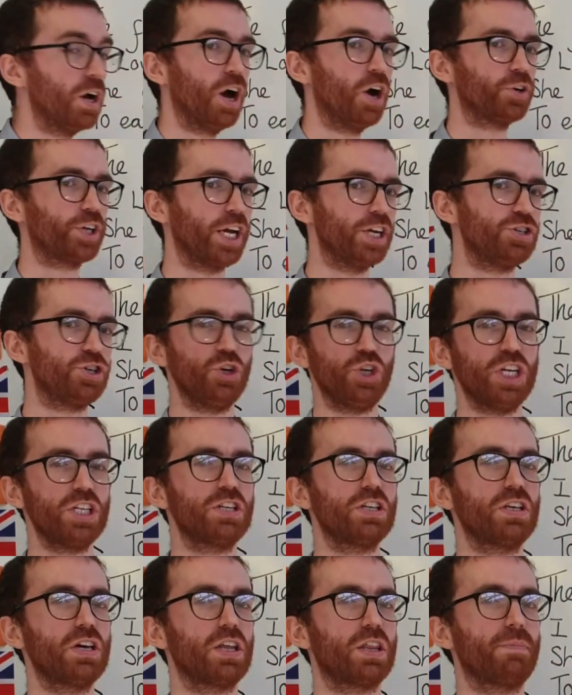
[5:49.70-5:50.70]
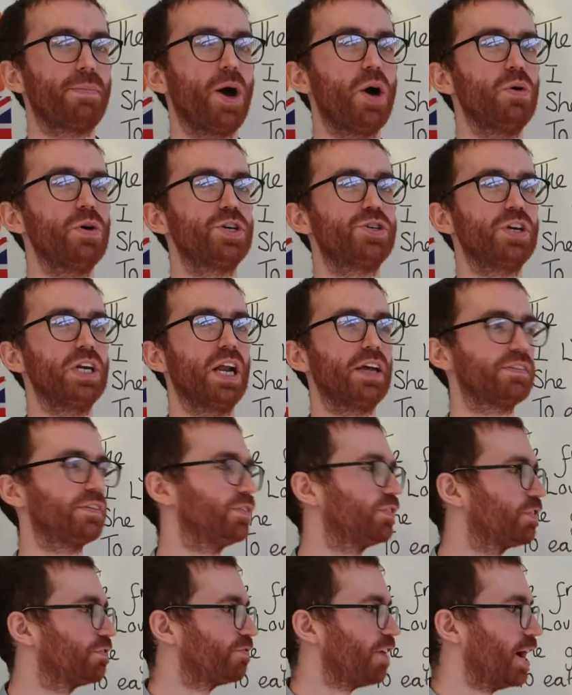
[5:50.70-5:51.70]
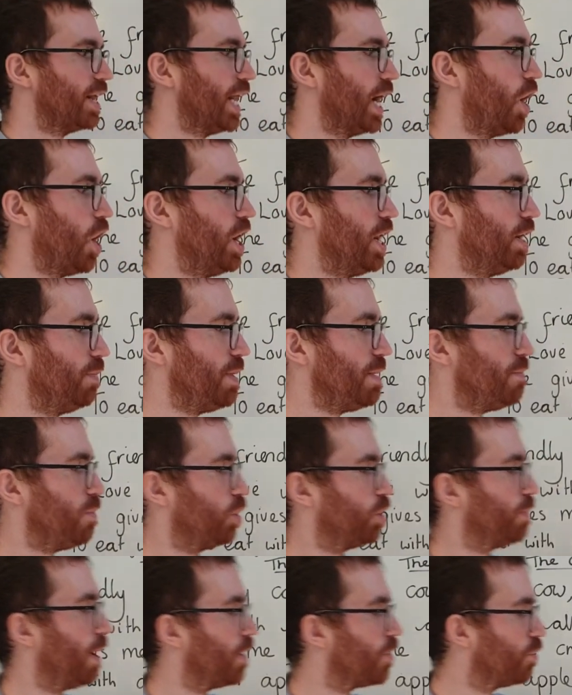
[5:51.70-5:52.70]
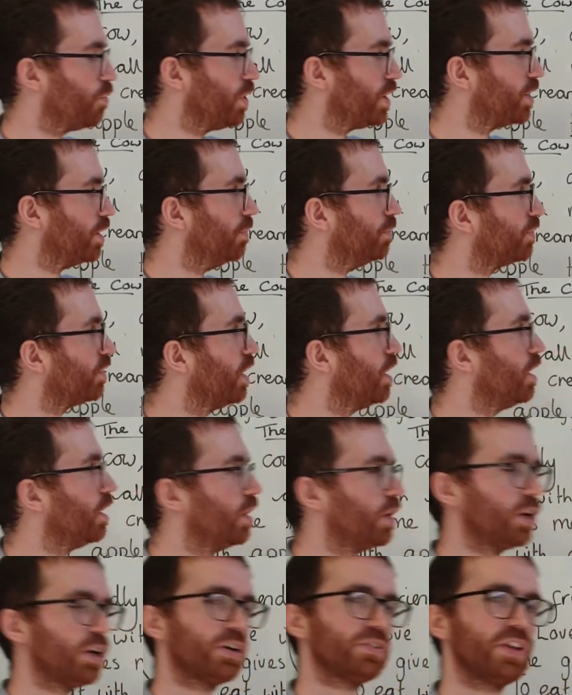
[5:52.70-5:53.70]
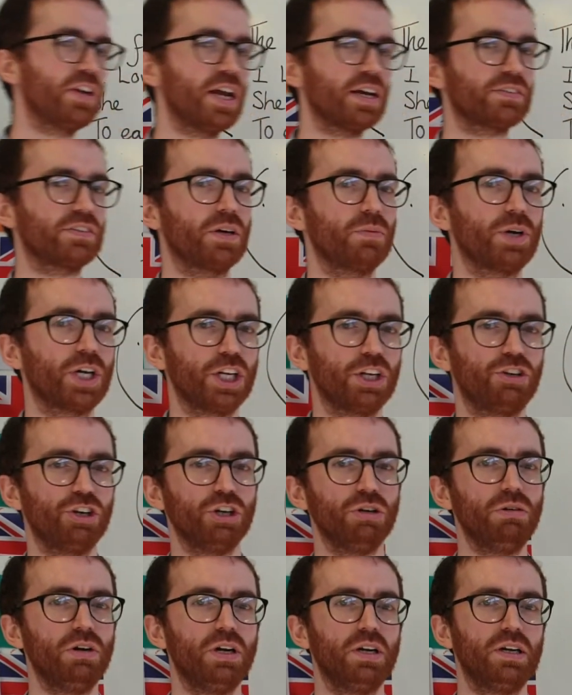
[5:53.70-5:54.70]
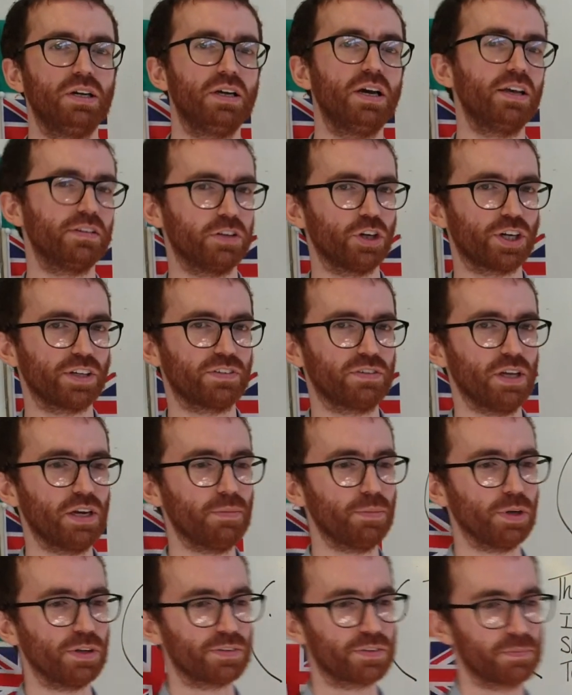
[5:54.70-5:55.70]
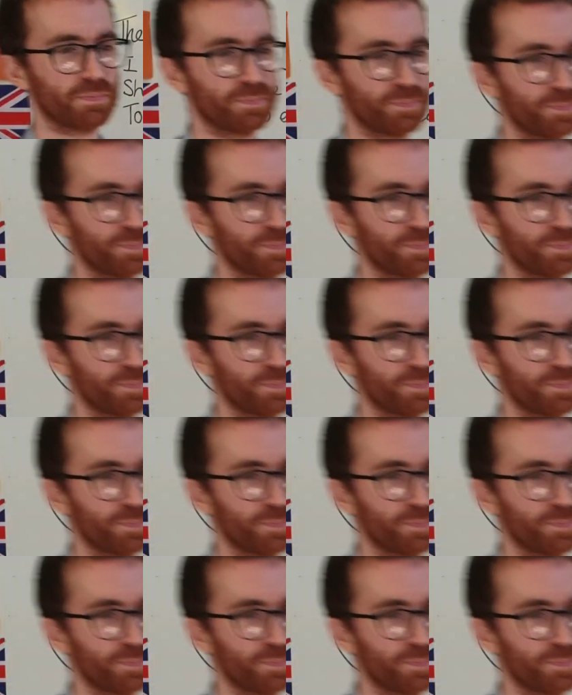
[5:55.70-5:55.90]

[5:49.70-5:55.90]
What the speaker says: Okay, tune into the other poetry lessons to find out a little bit more about the rhythms, because the next thing we're going to do is look at syllables.